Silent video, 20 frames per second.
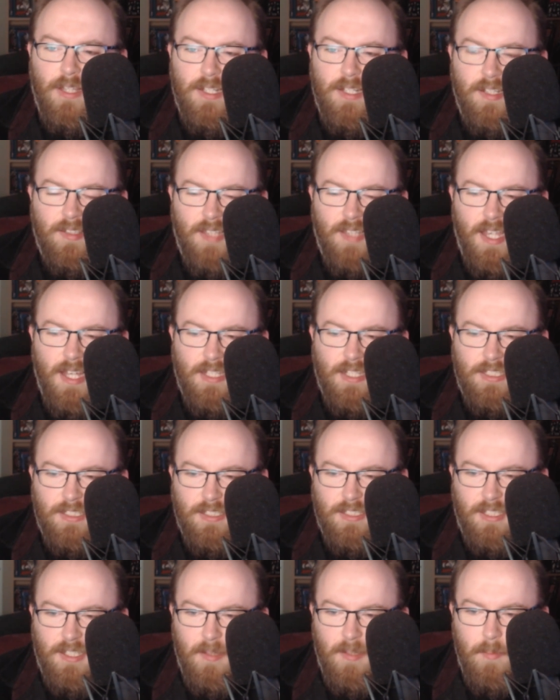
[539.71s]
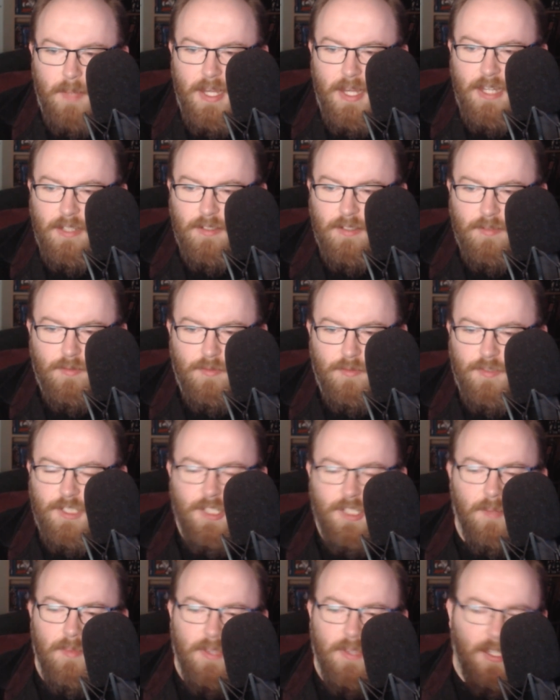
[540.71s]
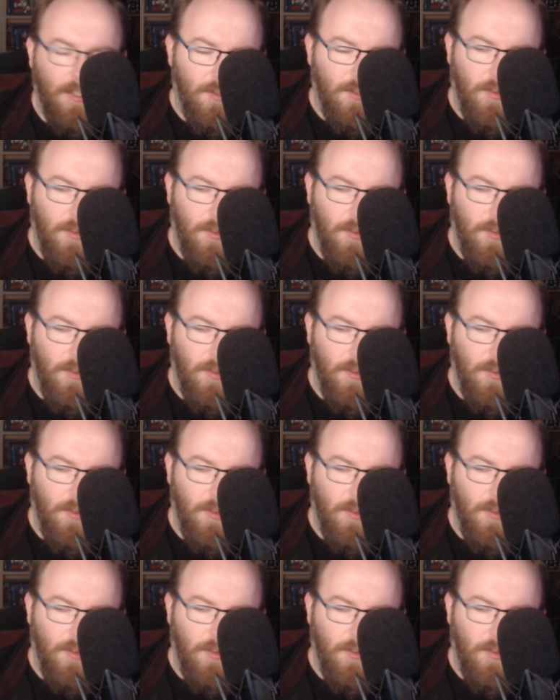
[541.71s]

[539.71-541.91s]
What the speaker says: And he takes like a bite of something or